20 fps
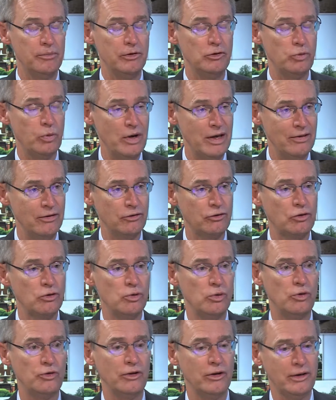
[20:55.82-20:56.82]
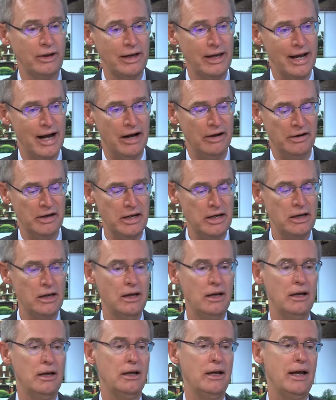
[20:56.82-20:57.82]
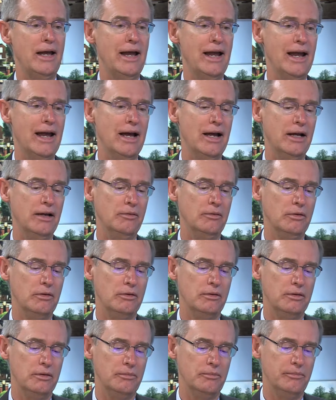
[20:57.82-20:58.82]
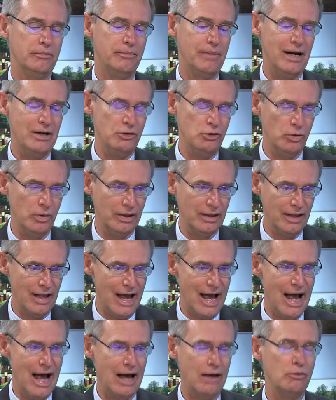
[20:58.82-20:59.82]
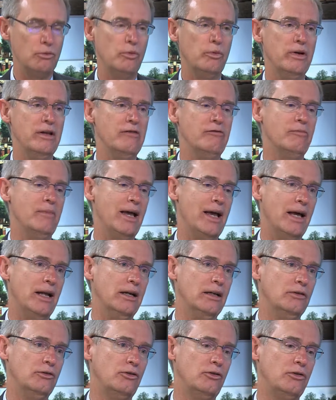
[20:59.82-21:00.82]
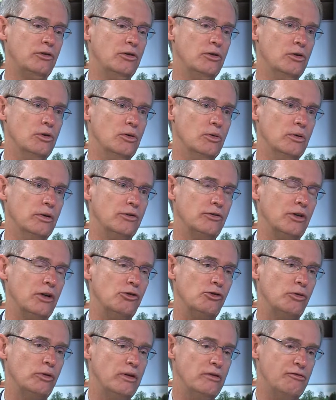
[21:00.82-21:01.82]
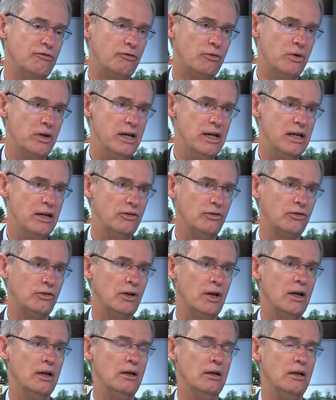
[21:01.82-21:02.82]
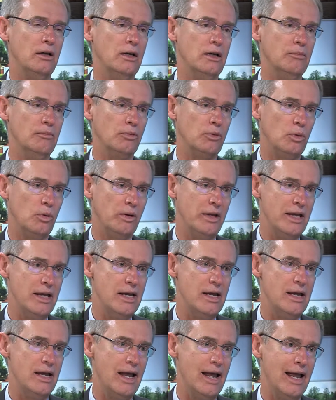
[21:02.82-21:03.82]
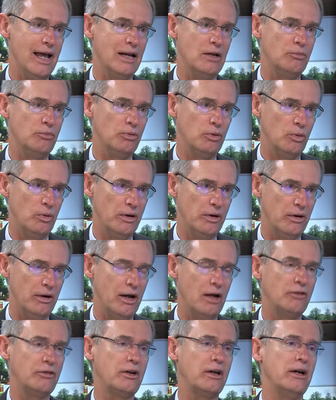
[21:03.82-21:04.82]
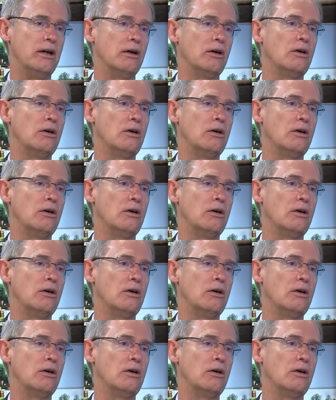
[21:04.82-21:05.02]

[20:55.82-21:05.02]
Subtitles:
between the schools and the county. And by doing that, we've managed to essentially freeze employee and employer health care